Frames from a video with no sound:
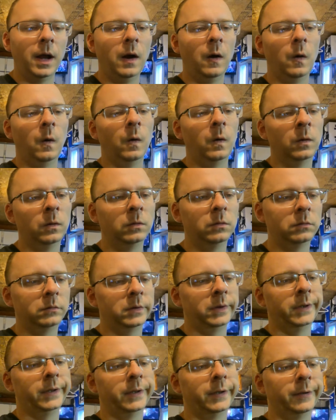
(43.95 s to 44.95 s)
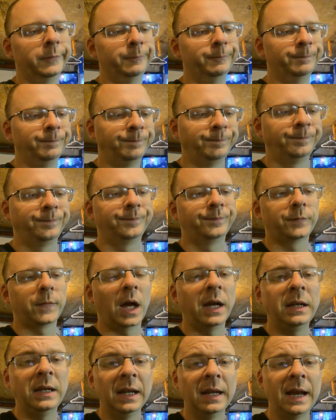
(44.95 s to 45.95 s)
Now,
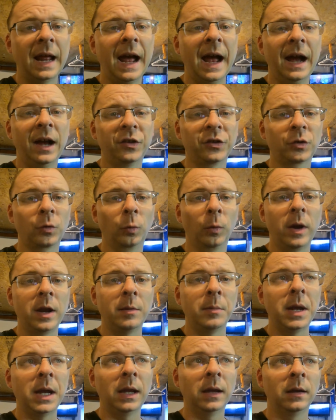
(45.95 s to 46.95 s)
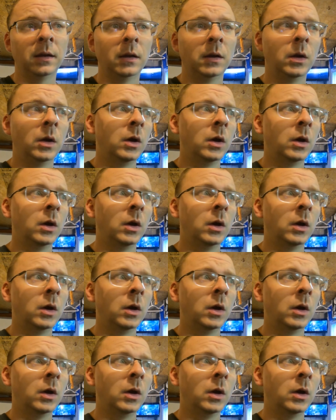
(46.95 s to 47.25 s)
I did ask Ramey